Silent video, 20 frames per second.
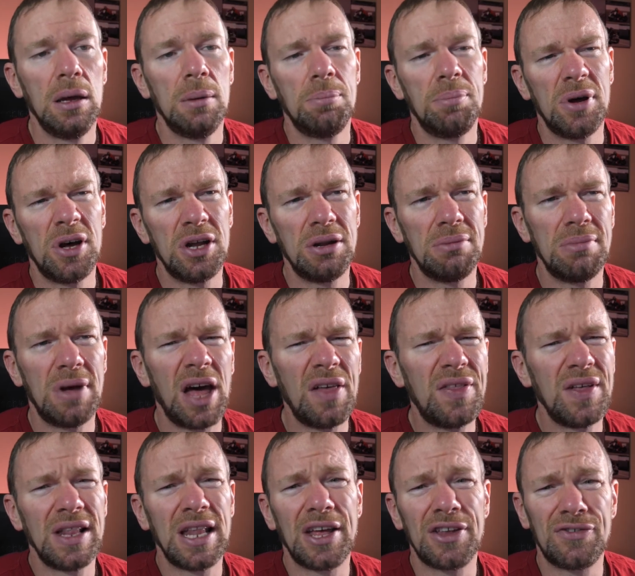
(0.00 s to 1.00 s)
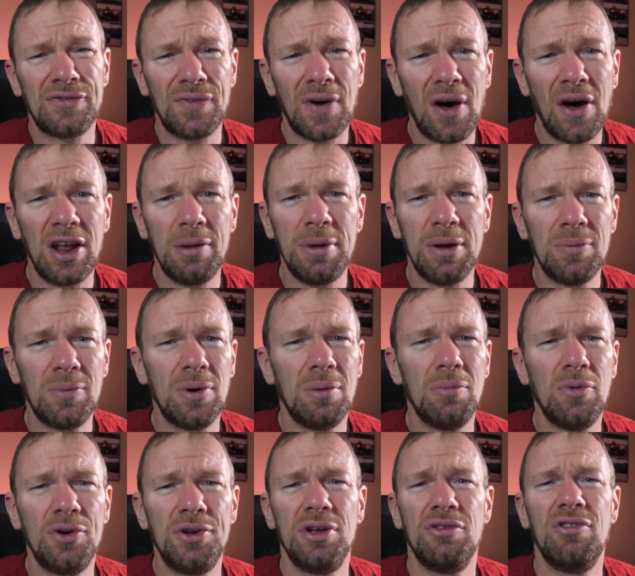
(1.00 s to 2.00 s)
But I think that's fine. I mean, what
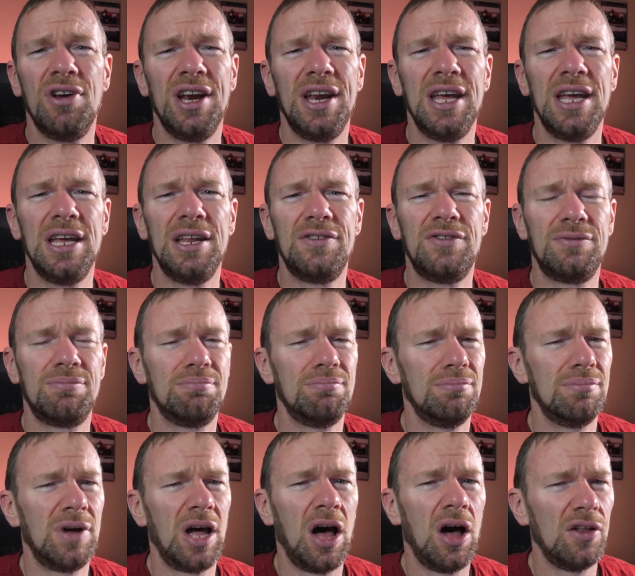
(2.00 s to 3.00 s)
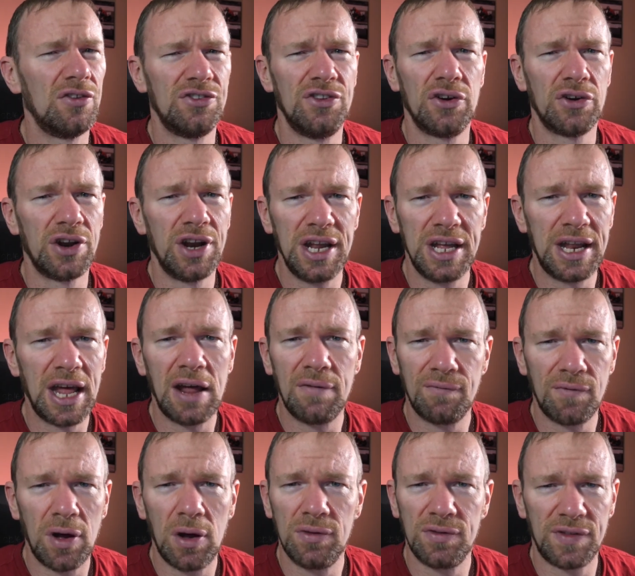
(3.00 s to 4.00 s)
more do you really need? My aunt's not going to need
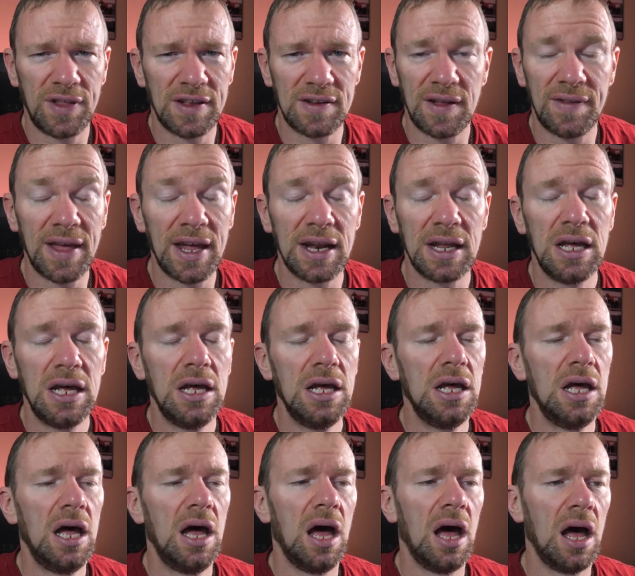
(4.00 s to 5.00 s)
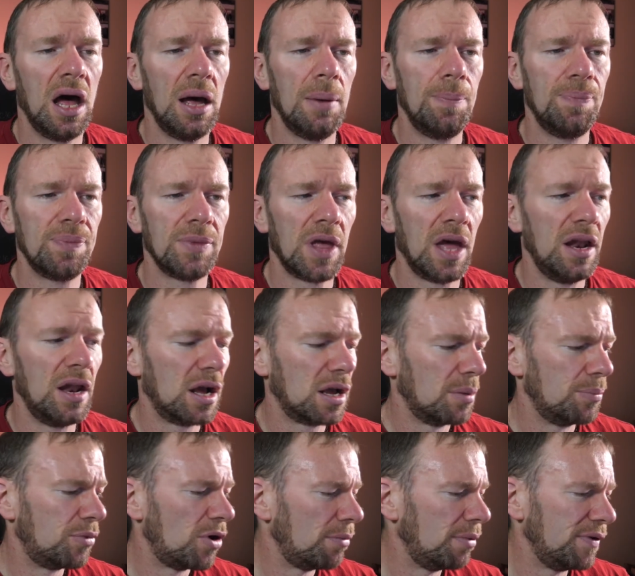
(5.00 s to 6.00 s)
headphones and things like that. And I
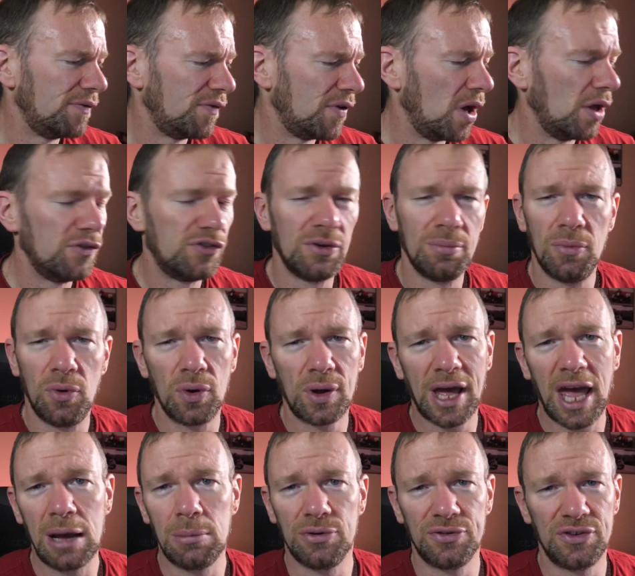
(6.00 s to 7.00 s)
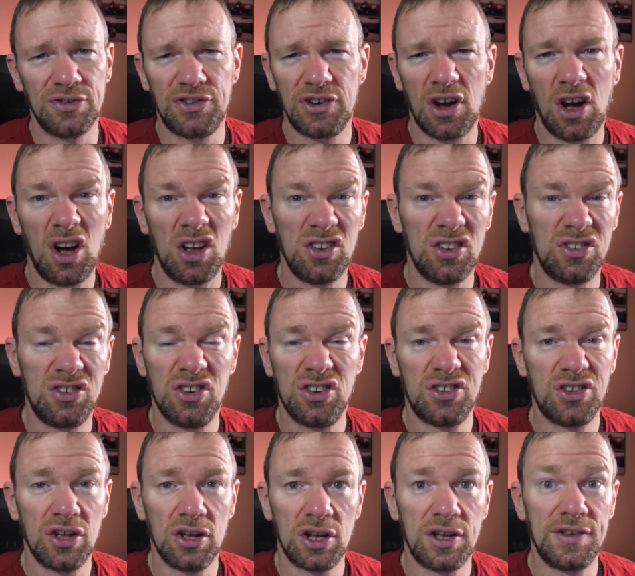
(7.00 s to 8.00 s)
can probably find some more cables and chargers
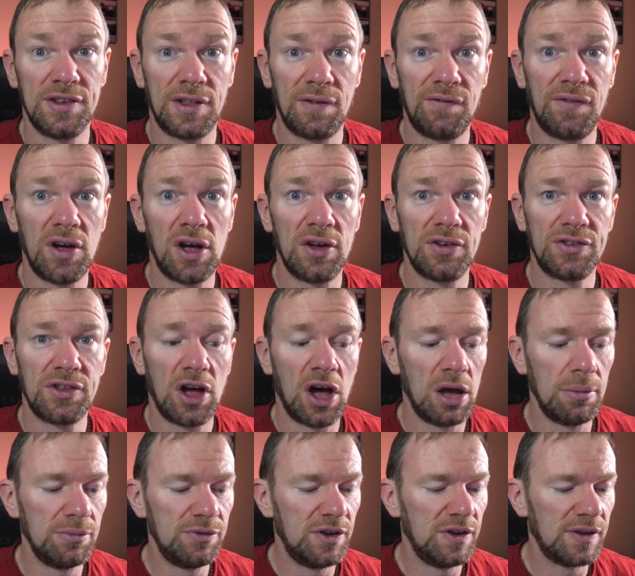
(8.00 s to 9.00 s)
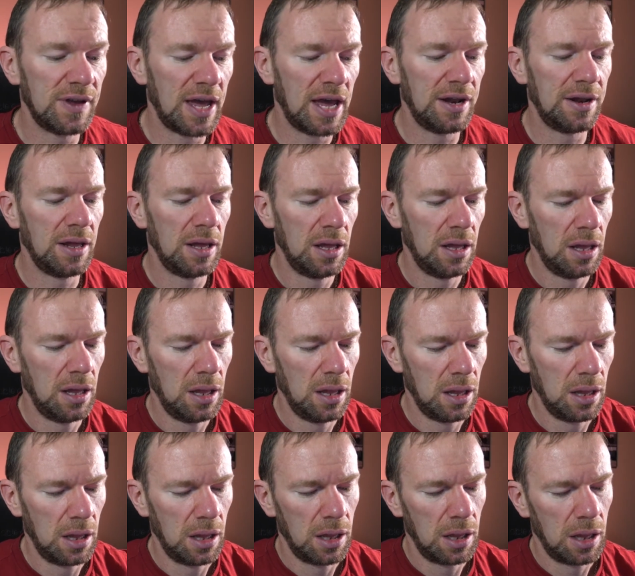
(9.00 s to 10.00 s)
just because it's the first time she's had
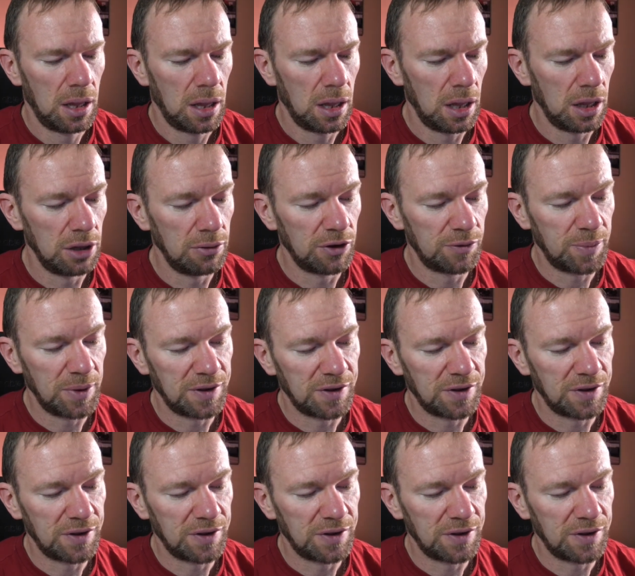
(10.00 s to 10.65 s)
a USB